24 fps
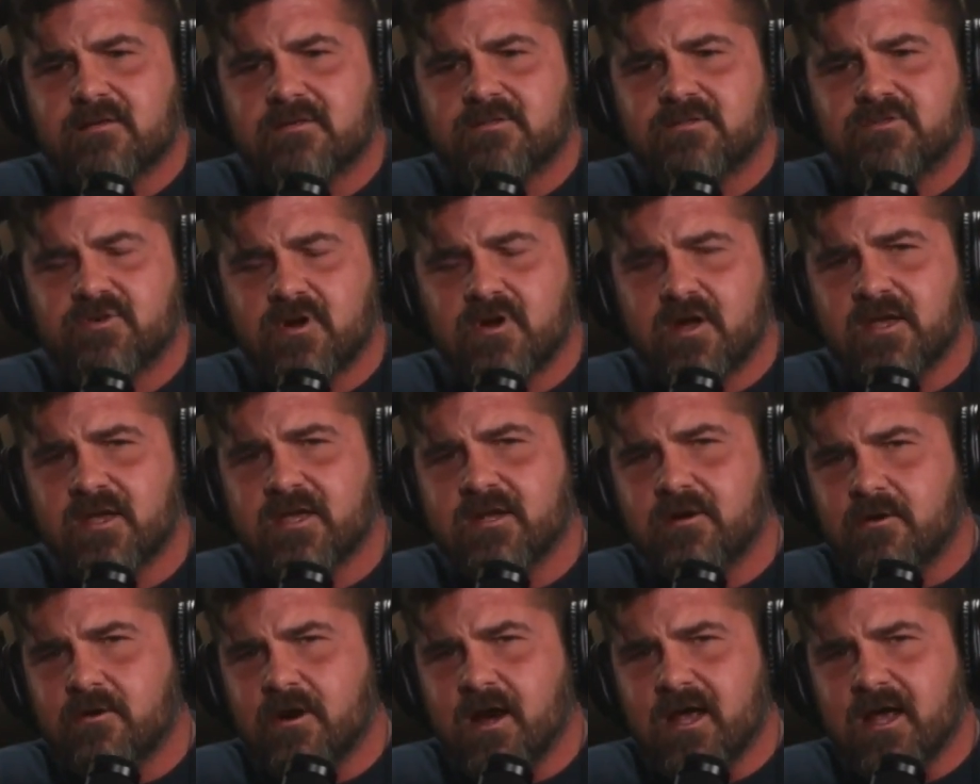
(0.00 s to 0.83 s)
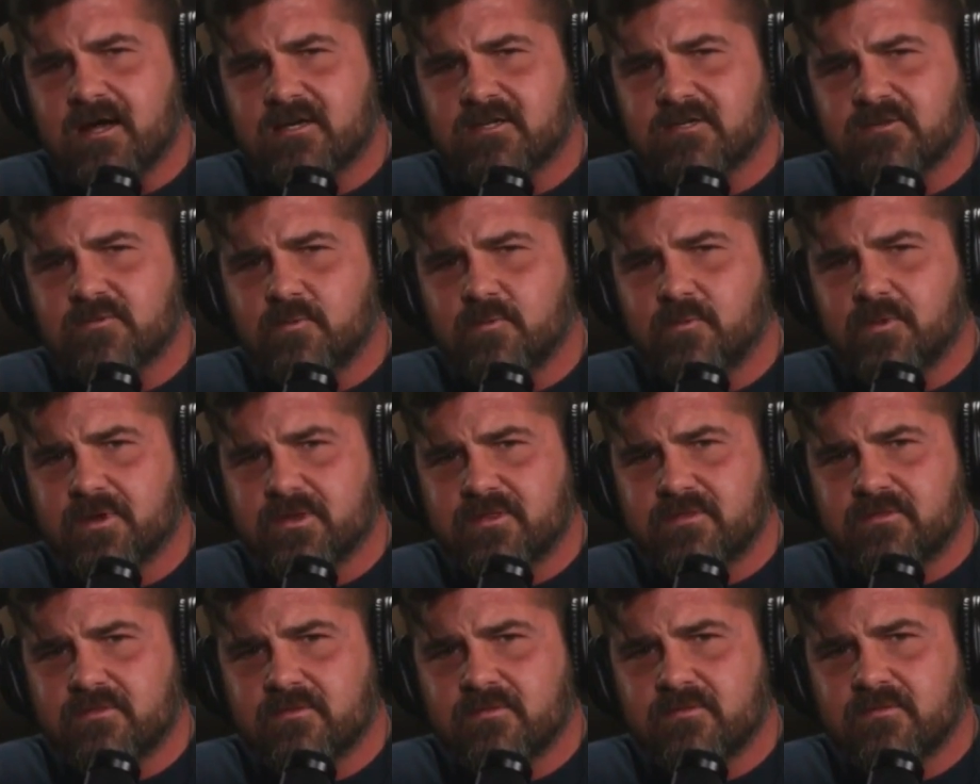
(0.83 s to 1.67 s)
drug interaction
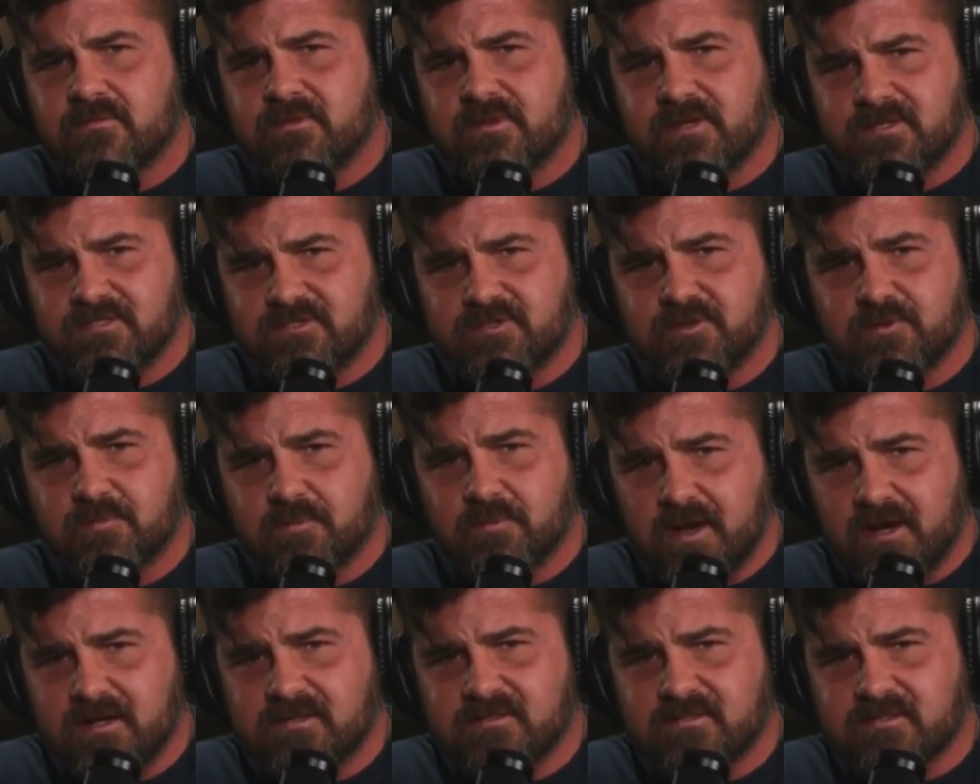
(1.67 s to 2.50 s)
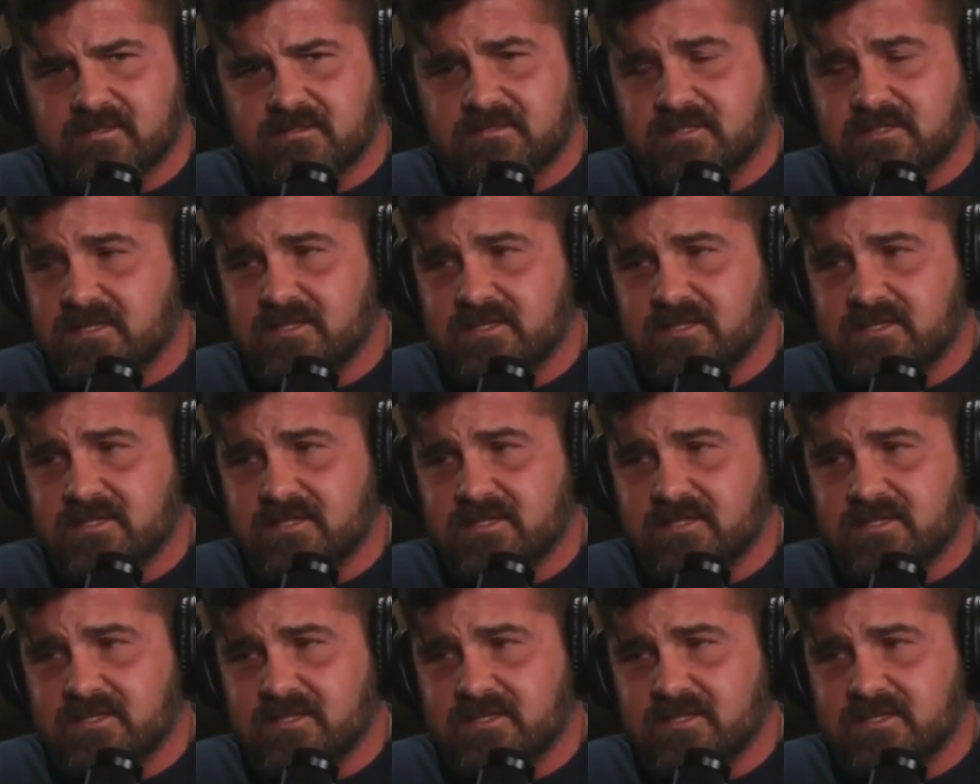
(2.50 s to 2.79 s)
with these two medicines.